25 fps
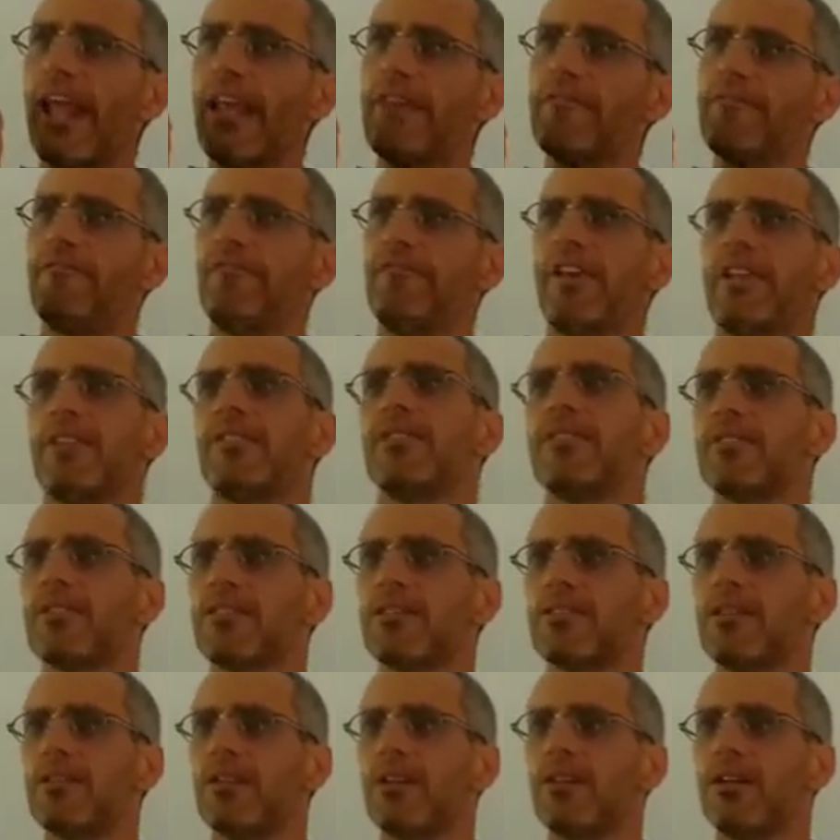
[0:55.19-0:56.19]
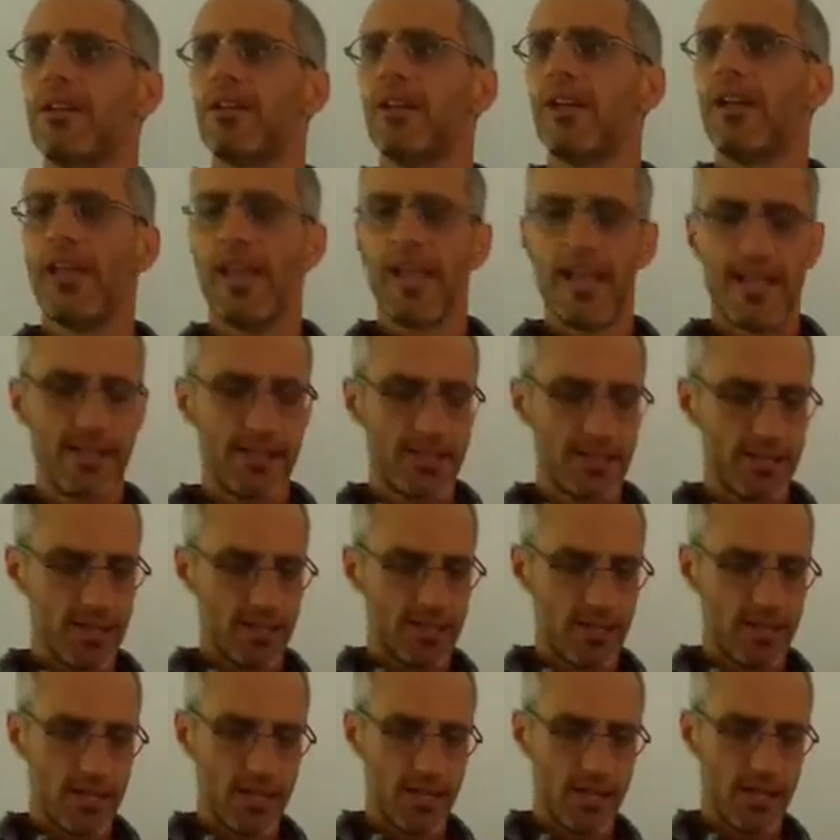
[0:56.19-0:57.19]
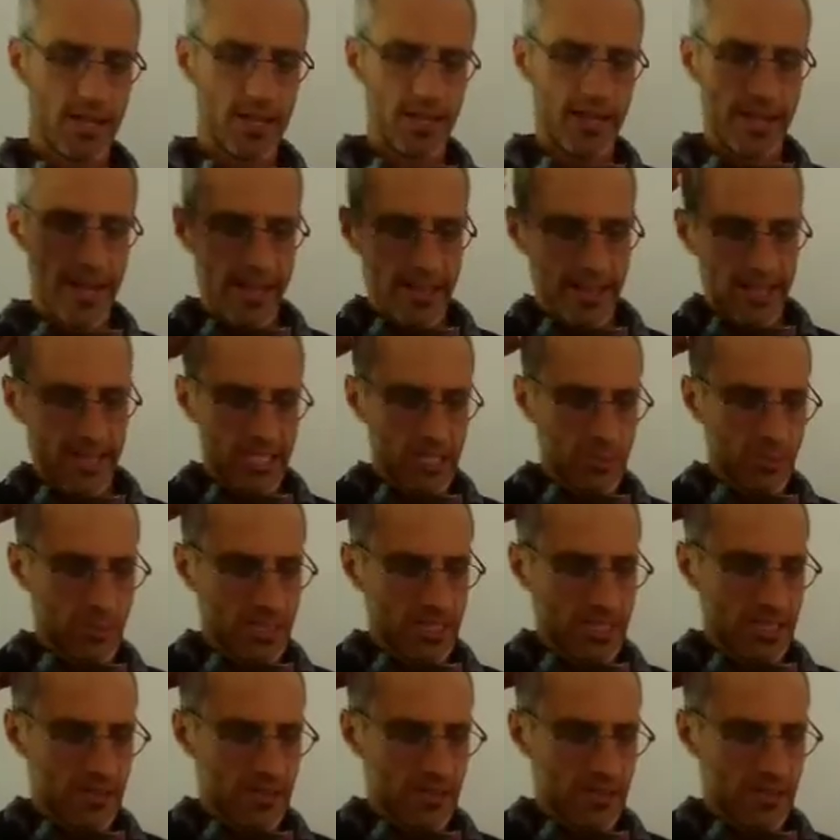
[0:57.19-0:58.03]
event in this